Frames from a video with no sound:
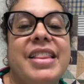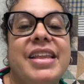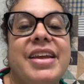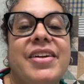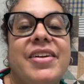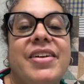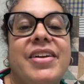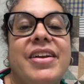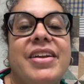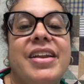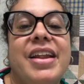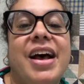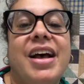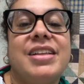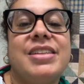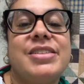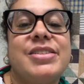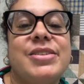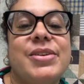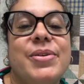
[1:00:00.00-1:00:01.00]
they're
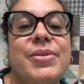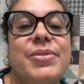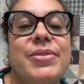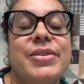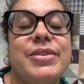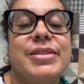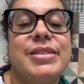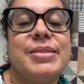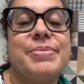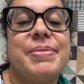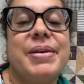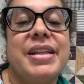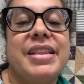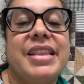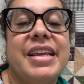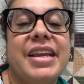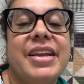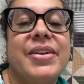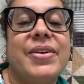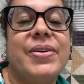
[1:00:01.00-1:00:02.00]
not sewers, but
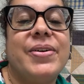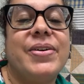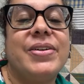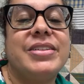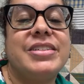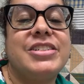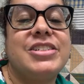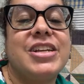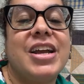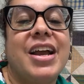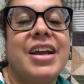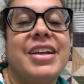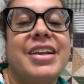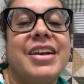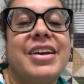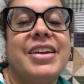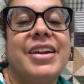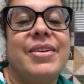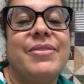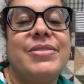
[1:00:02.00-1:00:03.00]
they called
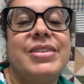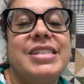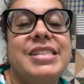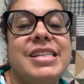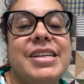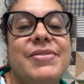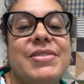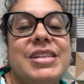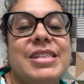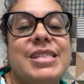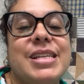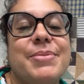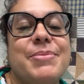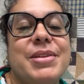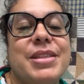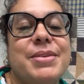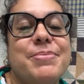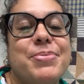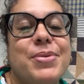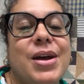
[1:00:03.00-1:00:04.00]
shotgun on receiving some
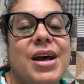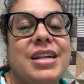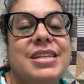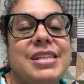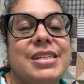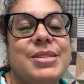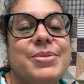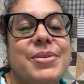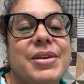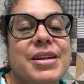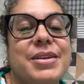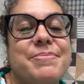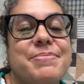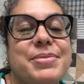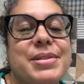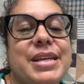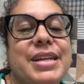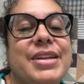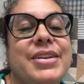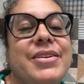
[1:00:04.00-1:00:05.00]
of the projects when
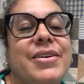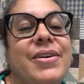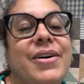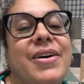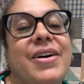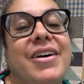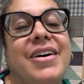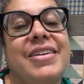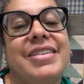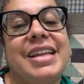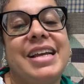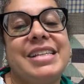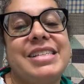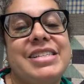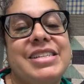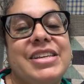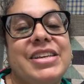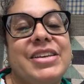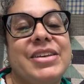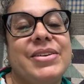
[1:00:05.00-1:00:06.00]
completed. Oh,
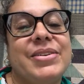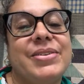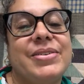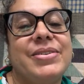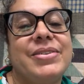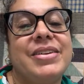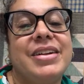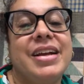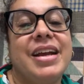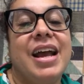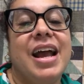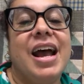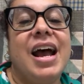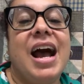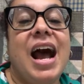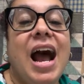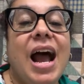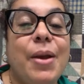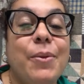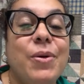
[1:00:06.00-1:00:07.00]
that's cute.
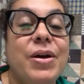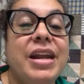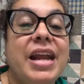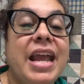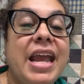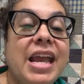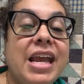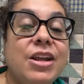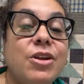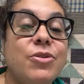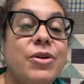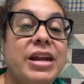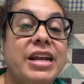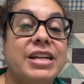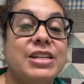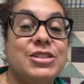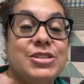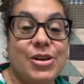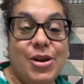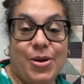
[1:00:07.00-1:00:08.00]
I want a hand
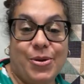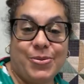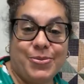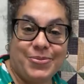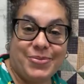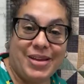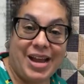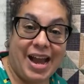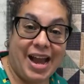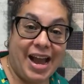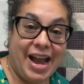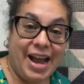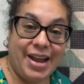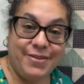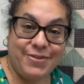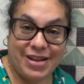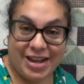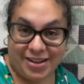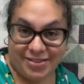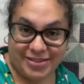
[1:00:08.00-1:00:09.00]
crank. So I
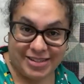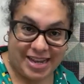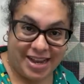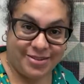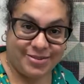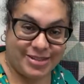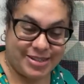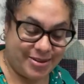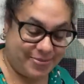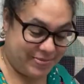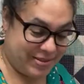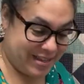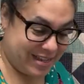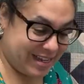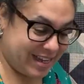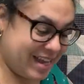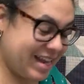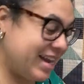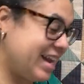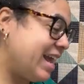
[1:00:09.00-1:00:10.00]
found out
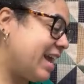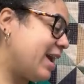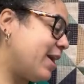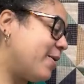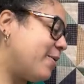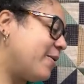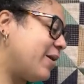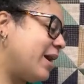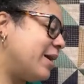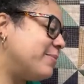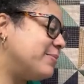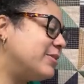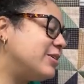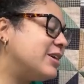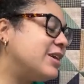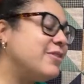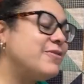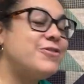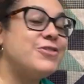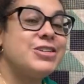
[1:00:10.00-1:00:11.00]
something, and now I'm
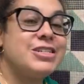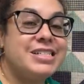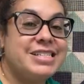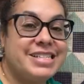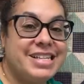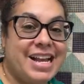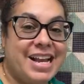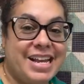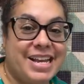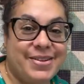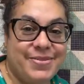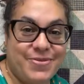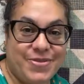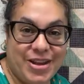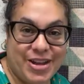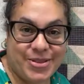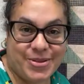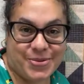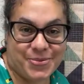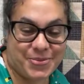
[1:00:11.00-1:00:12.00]
looking for a second
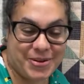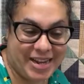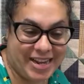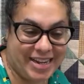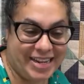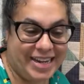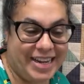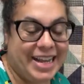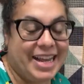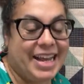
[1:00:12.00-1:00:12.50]
featherweight